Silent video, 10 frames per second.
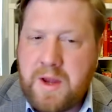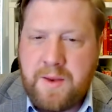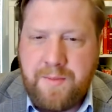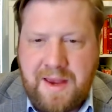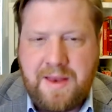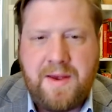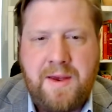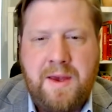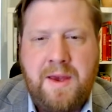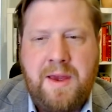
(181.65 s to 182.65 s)
meet
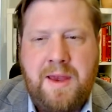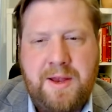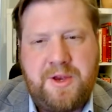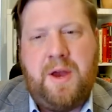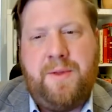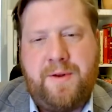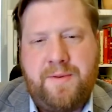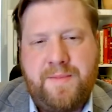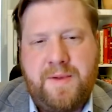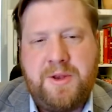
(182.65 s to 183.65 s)
each other
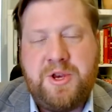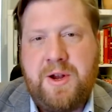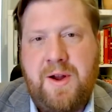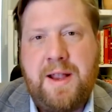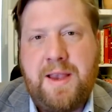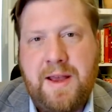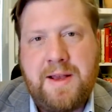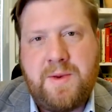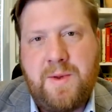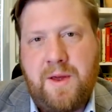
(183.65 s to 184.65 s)
and share
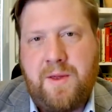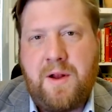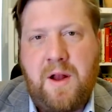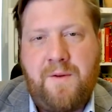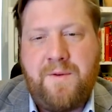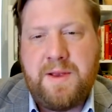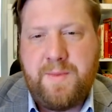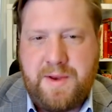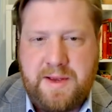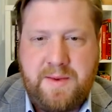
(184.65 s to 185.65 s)
ideas with other conference
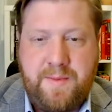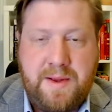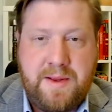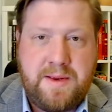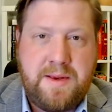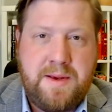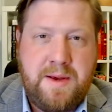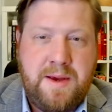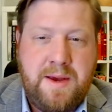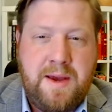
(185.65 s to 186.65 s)
participants.
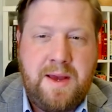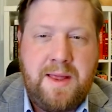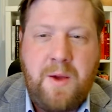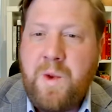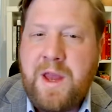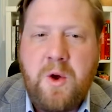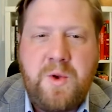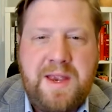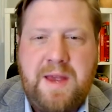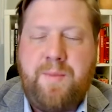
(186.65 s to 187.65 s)
Then we go
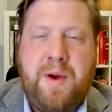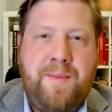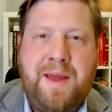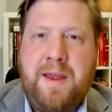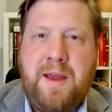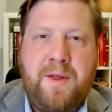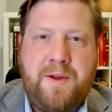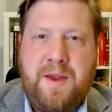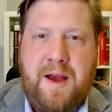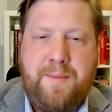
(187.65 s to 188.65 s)
deep on many other
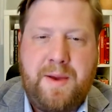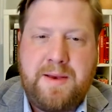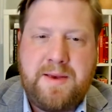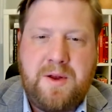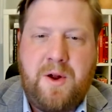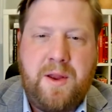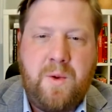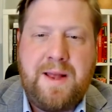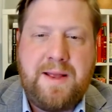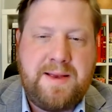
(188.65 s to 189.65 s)
topics starting
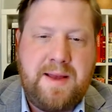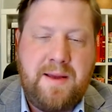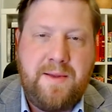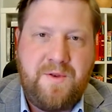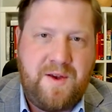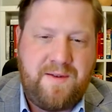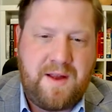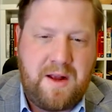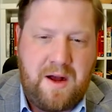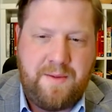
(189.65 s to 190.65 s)
Wednesday in the Just
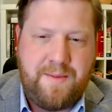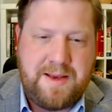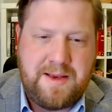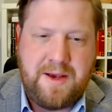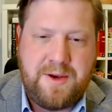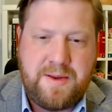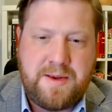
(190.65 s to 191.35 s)
Economy sessions.